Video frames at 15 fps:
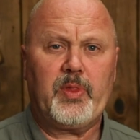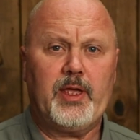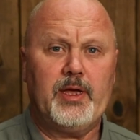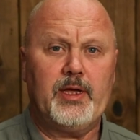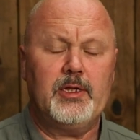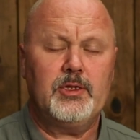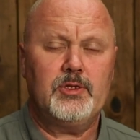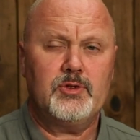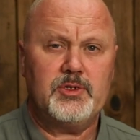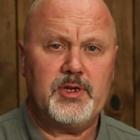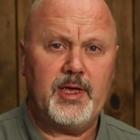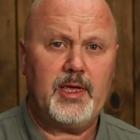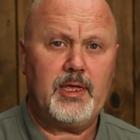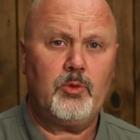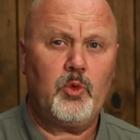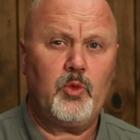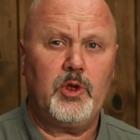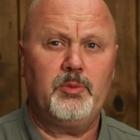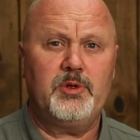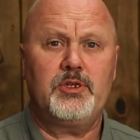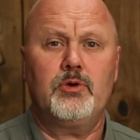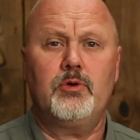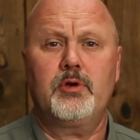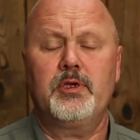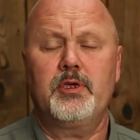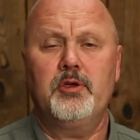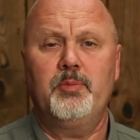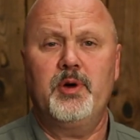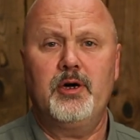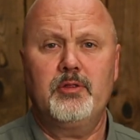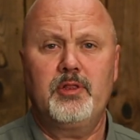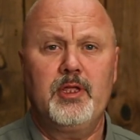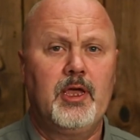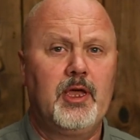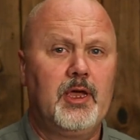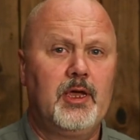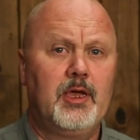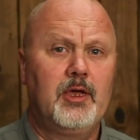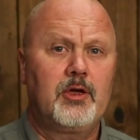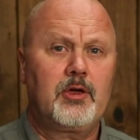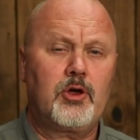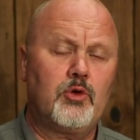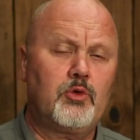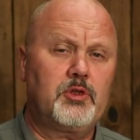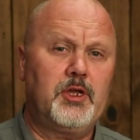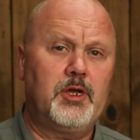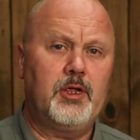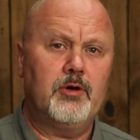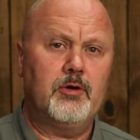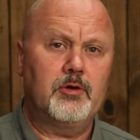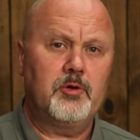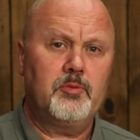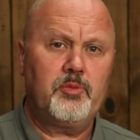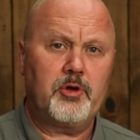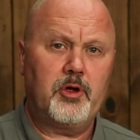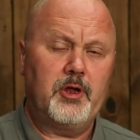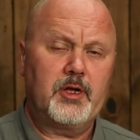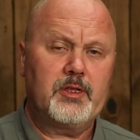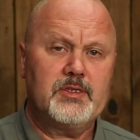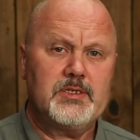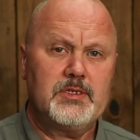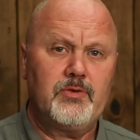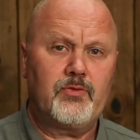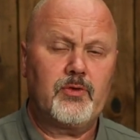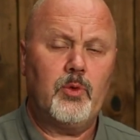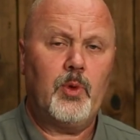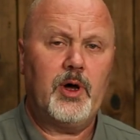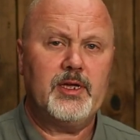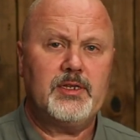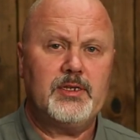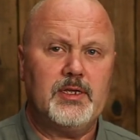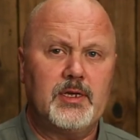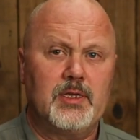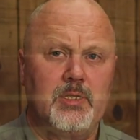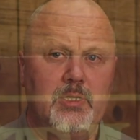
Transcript: and today we will be talking about Coq de Leon products from Whiting.